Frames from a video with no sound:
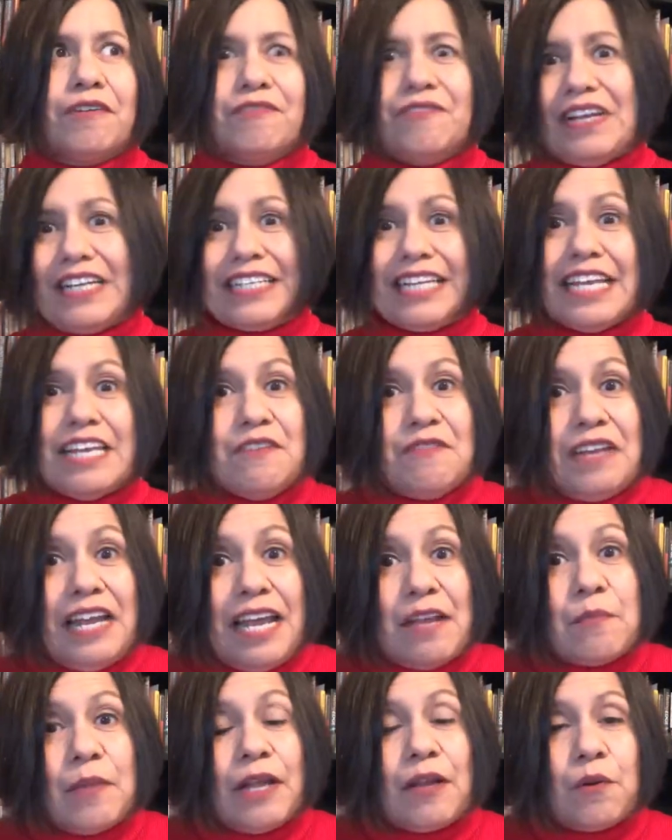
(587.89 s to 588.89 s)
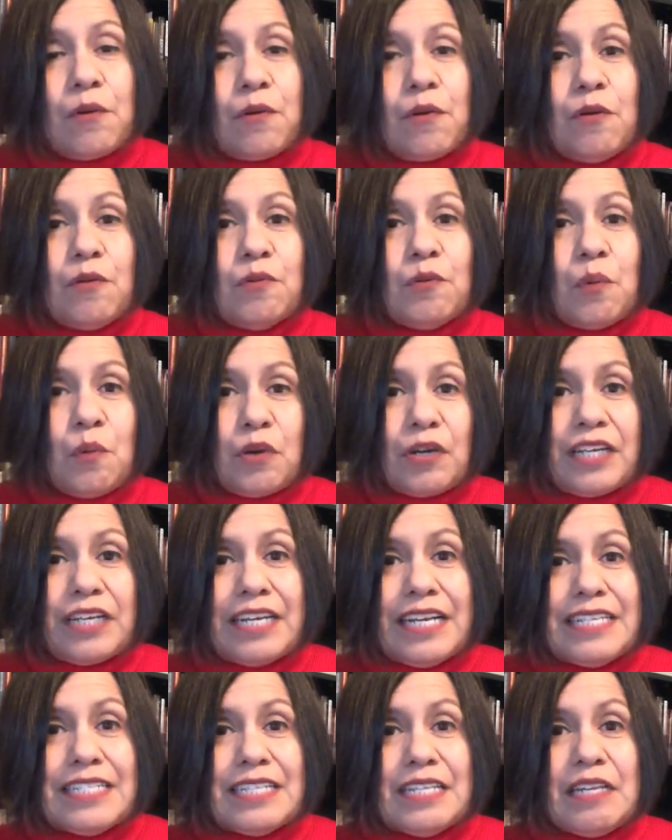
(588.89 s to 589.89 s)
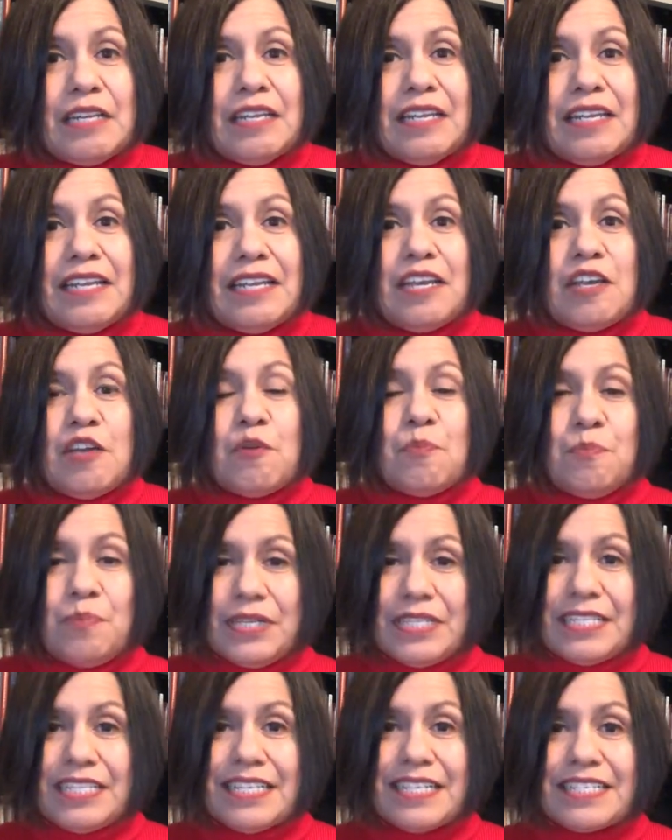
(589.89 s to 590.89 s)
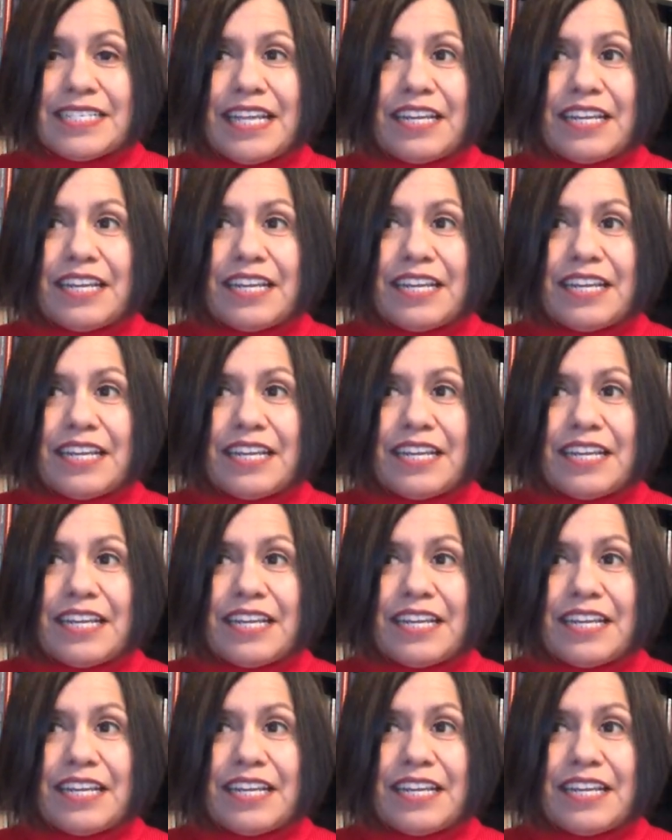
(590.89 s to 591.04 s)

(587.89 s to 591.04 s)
In fact, I even had my own organizing business.